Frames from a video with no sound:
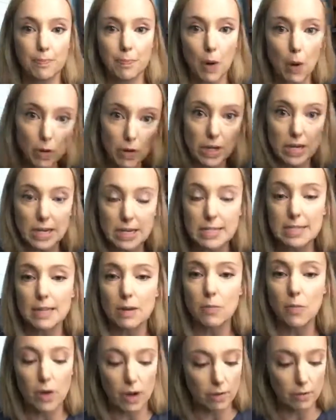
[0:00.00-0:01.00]
poking it
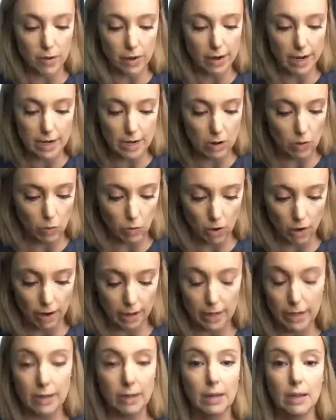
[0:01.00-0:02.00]
somewhere where I don't
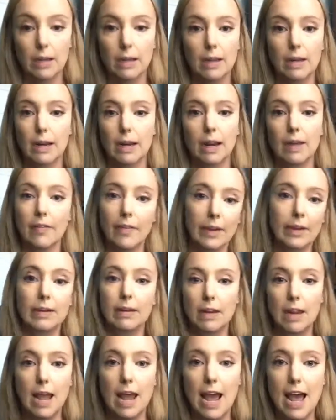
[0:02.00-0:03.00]
want it, and
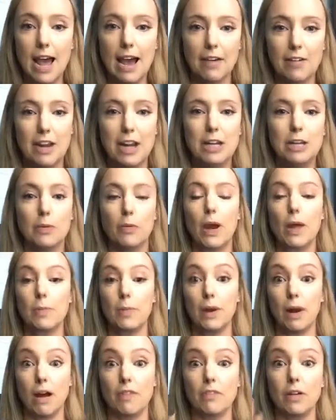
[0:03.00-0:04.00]
then having to
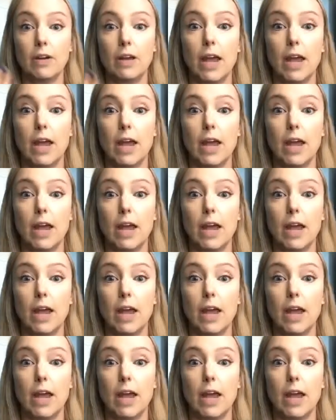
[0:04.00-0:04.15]
wipe it off.